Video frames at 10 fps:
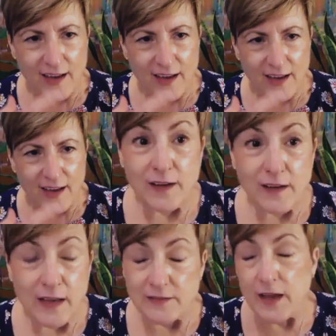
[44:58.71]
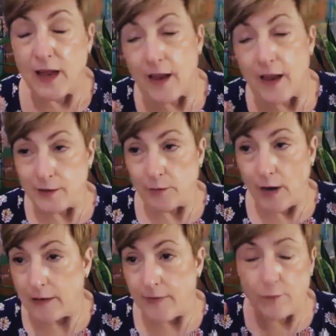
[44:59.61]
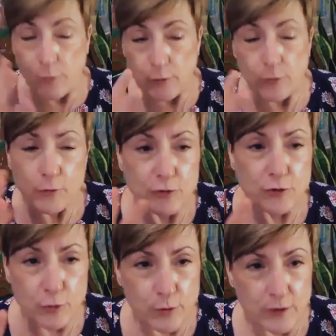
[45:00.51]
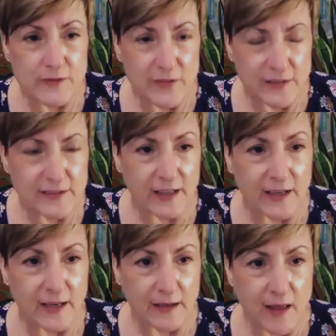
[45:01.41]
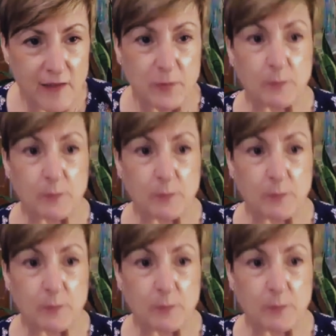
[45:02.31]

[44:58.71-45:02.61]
and they, now, those are your words, the secondhand life,